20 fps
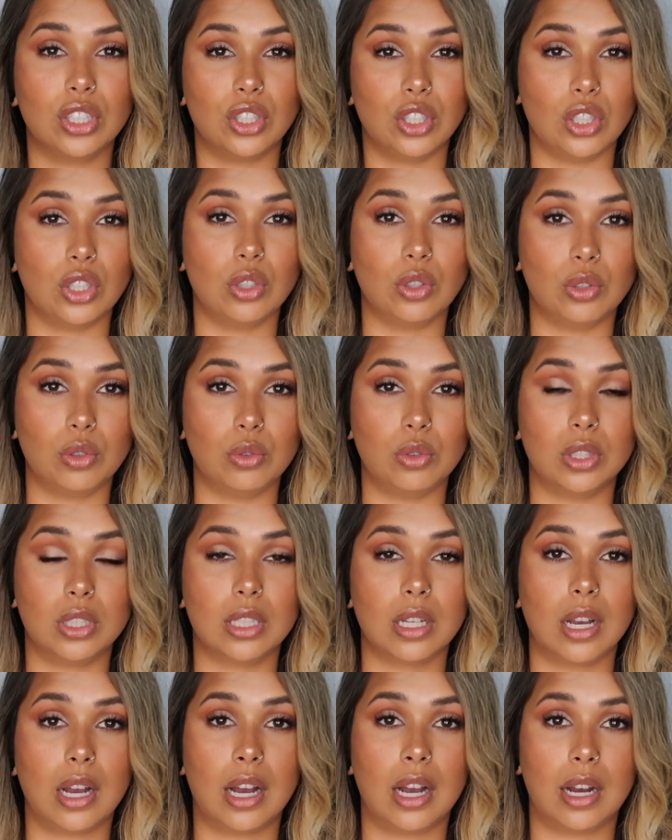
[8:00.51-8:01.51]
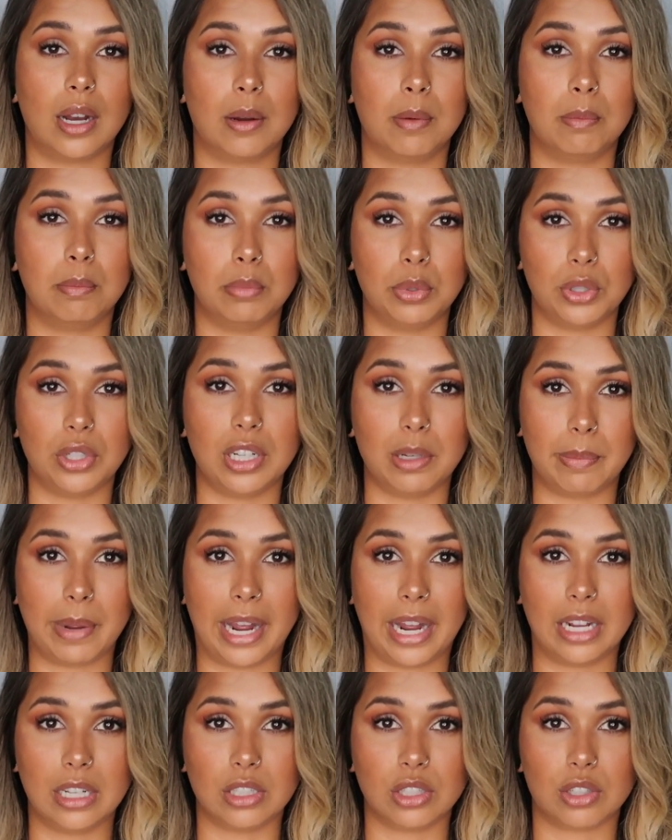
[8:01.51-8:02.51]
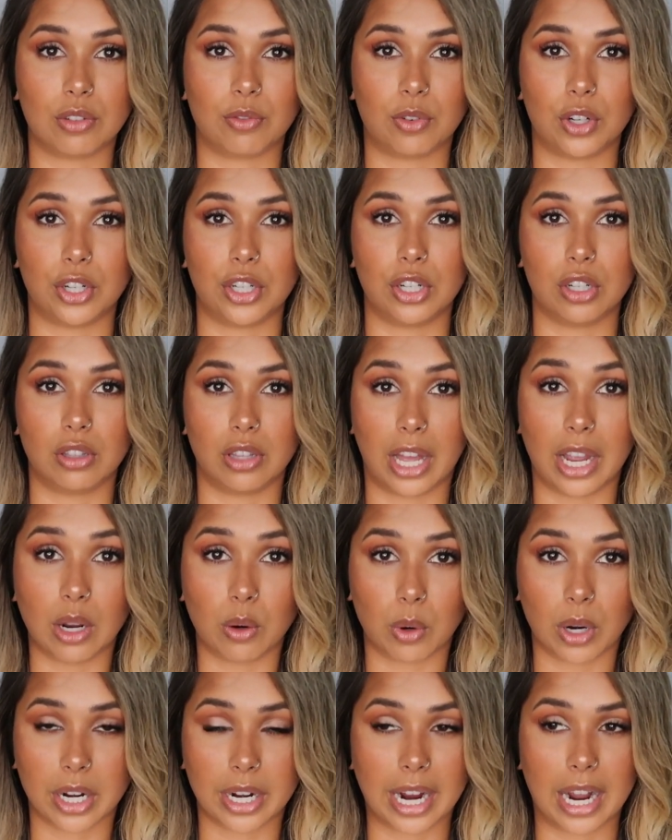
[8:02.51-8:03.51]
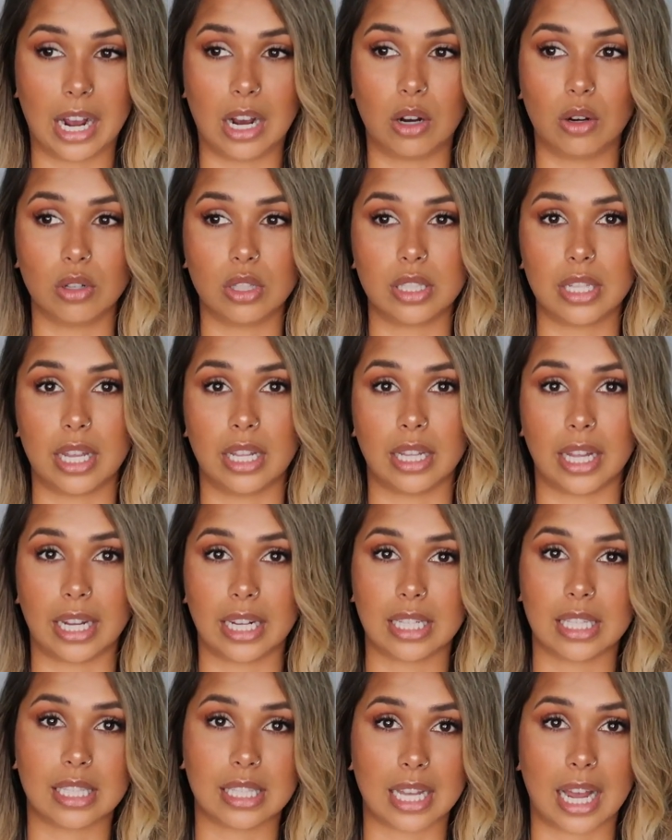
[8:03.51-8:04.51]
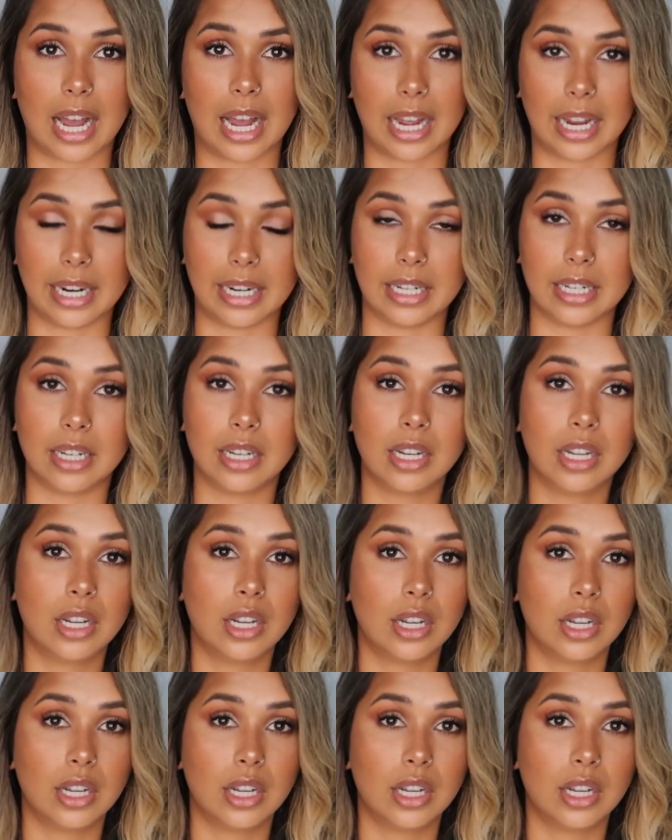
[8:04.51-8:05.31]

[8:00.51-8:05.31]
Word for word: just use booty bands for your leg workouts and like side